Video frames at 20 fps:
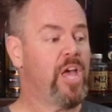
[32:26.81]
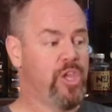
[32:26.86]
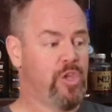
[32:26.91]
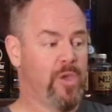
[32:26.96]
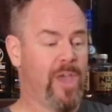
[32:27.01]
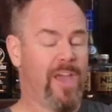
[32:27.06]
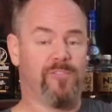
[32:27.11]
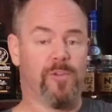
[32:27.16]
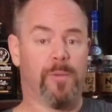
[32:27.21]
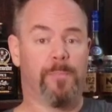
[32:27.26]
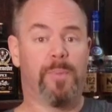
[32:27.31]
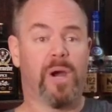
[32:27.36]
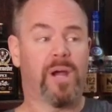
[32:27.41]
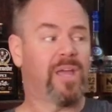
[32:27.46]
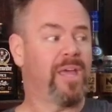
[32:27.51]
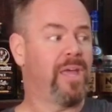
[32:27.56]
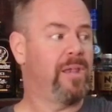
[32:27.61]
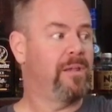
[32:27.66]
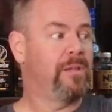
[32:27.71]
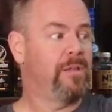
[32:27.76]
You have your
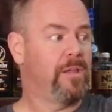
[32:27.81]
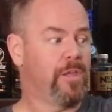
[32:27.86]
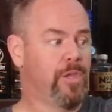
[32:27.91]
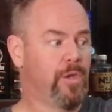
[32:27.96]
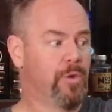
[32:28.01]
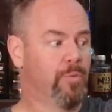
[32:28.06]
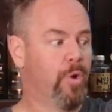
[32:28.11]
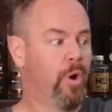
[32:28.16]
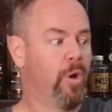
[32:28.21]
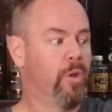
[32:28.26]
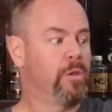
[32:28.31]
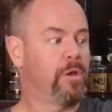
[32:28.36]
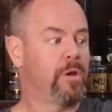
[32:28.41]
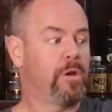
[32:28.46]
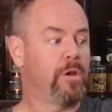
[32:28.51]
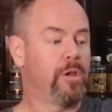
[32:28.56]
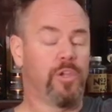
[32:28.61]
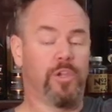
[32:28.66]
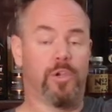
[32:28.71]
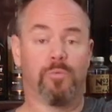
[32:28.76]
bucket, your
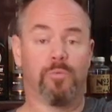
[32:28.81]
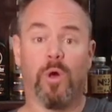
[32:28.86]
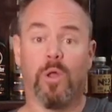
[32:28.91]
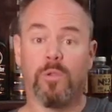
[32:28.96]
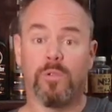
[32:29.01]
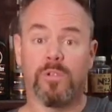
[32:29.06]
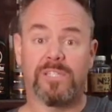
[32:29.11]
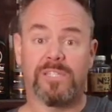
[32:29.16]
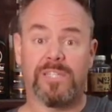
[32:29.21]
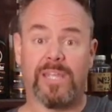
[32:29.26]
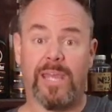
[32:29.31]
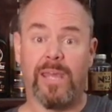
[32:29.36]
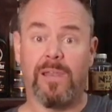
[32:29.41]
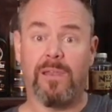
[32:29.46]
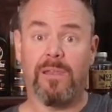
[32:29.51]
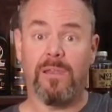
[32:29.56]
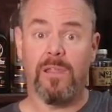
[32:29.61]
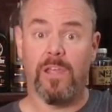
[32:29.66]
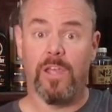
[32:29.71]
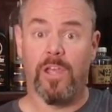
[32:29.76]
roller
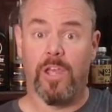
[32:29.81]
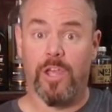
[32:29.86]
skin,